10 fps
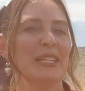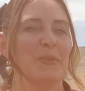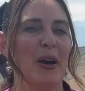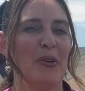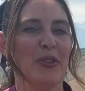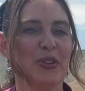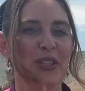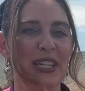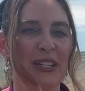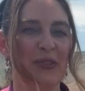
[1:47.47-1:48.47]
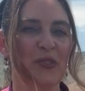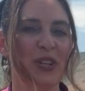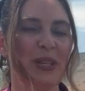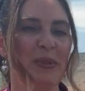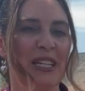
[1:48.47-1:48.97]
It is about 30 to
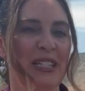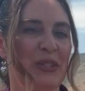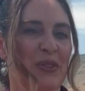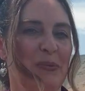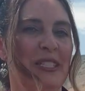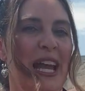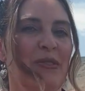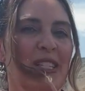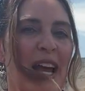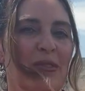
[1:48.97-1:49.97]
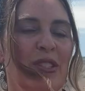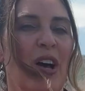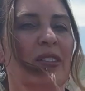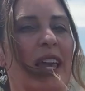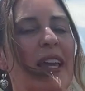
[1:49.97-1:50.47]
40 minutes from downtown
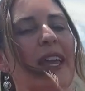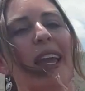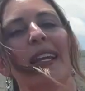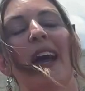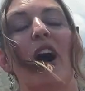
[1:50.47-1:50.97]
Salt Lake and